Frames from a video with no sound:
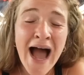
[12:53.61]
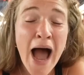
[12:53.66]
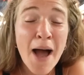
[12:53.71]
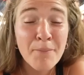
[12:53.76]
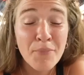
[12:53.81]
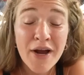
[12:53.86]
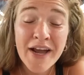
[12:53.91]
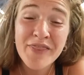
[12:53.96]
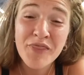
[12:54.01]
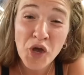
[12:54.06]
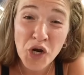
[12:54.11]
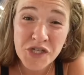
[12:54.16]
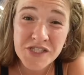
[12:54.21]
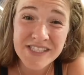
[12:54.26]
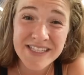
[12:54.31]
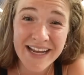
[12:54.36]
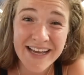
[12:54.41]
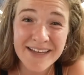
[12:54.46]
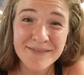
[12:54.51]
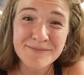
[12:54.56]
I'm pretty
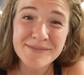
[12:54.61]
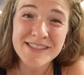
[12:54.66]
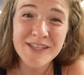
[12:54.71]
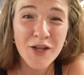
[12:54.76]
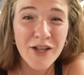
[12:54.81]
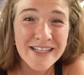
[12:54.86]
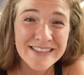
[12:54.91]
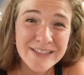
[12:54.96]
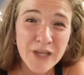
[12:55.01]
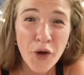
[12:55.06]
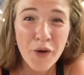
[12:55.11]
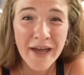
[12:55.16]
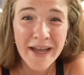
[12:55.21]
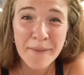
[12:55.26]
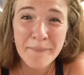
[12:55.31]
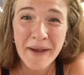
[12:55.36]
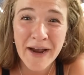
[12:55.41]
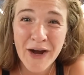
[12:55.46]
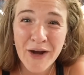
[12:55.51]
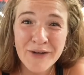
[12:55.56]
thirsty. So let's go get a
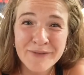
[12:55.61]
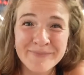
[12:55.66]
beer.